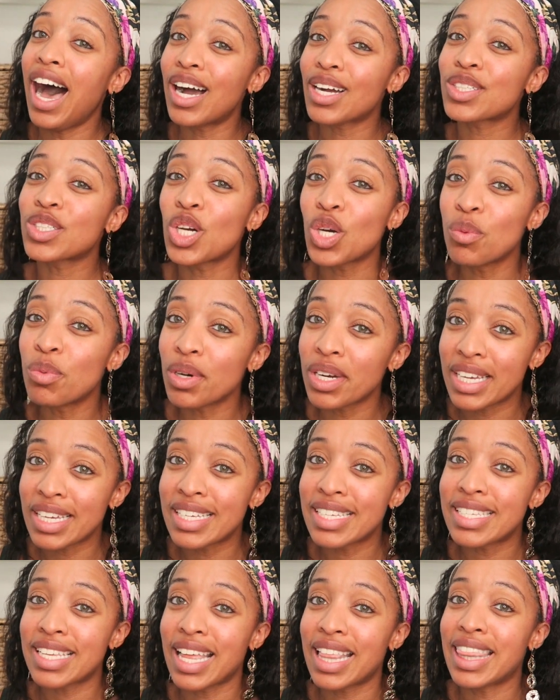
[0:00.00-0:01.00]
October
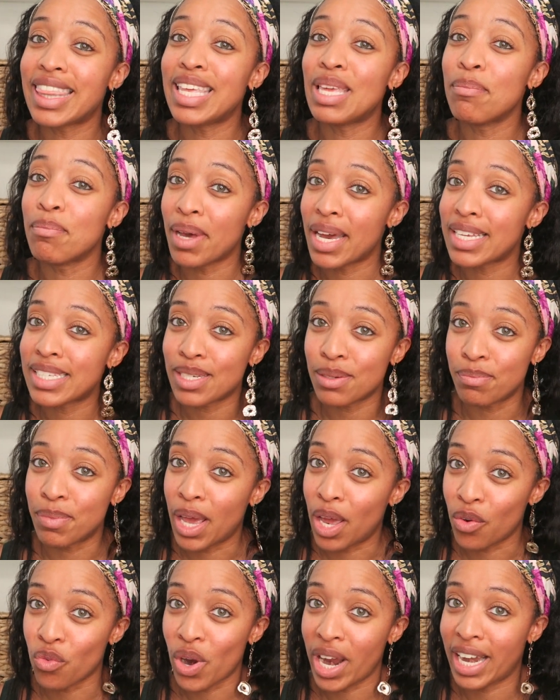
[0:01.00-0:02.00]
is the best
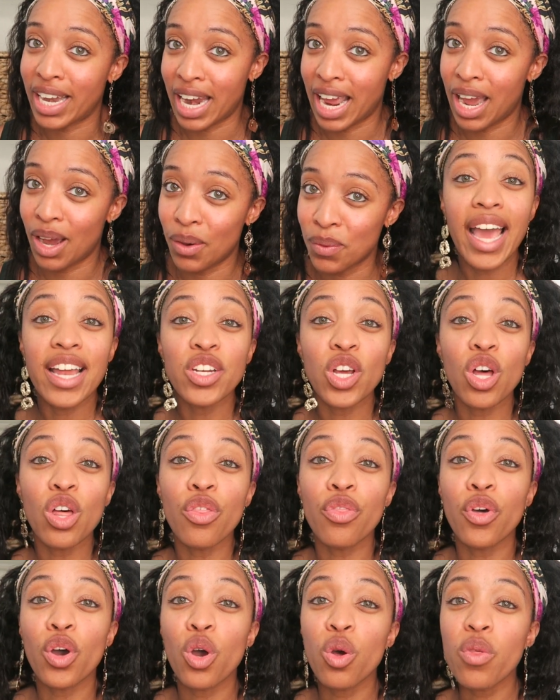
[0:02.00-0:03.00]
bet right now. And
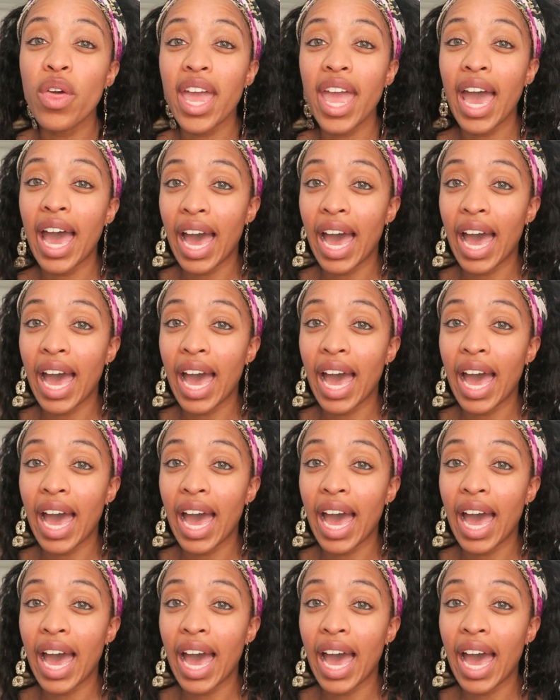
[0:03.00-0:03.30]
although they